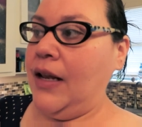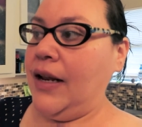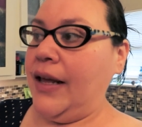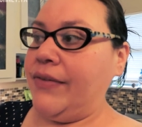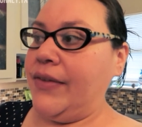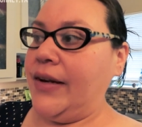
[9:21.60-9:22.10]

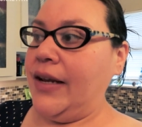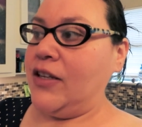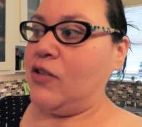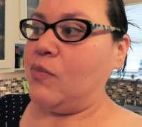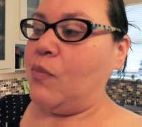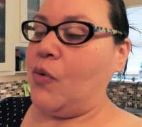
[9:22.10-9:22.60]
like the
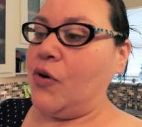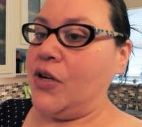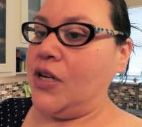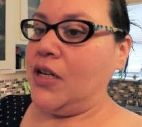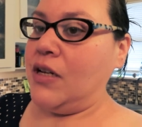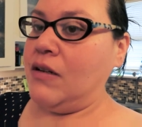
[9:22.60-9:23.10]
next
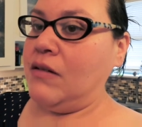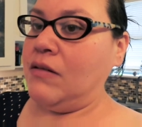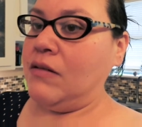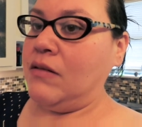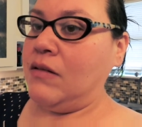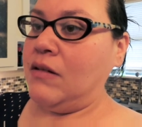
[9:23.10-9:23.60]
morning,
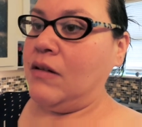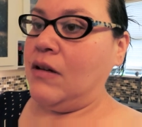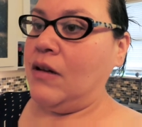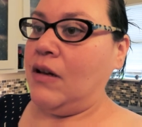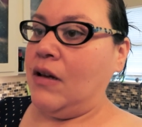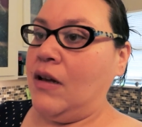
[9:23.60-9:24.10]

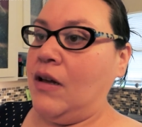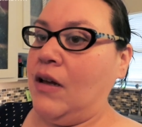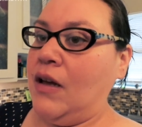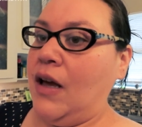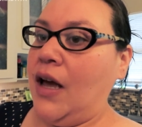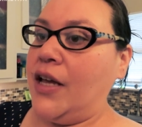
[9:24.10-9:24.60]

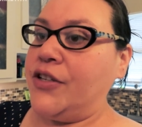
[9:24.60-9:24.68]
I